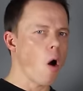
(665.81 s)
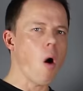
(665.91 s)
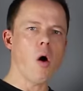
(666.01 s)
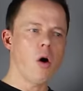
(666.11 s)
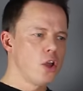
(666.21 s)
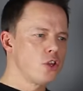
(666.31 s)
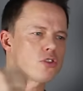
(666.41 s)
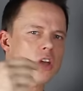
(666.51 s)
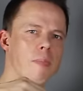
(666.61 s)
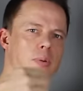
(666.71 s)
Or you
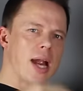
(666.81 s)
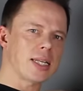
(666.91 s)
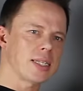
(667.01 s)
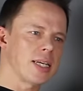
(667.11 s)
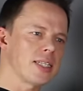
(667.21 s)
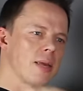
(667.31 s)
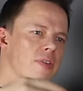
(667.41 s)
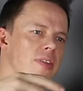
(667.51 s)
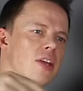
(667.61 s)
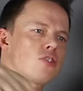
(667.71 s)
start practicing
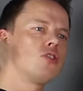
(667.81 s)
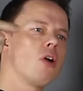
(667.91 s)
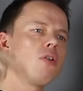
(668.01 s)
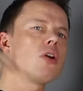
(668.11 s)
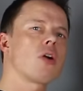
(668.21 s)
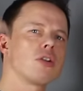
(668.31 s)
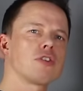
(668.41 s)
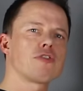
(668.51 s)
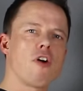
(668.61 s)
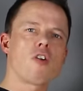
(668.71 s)
something that you know you're going
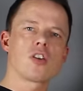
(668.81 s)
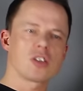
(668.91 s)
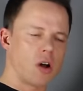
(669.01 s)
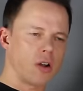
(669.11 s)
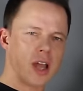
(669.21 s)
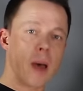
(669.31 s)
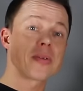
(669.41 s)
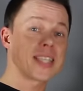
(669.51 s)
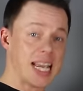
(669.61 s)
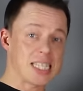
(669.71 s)
to focus on
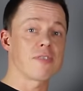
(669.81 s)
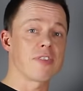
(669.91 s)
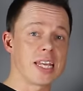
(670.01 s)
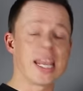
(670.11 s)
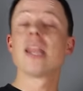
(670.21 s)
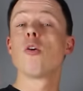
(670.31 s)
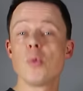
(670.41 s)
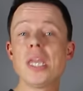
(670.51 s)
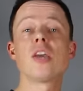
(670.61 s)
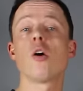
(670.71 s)
obsessively in a
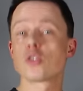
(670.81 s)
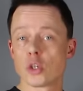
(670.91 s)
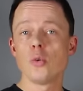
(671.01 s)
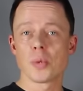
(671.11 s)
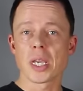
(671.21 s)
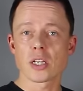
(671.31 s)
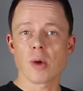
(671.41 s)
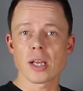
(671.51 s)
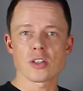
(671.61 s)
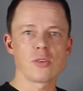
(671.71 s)
week or 2 weeks, right?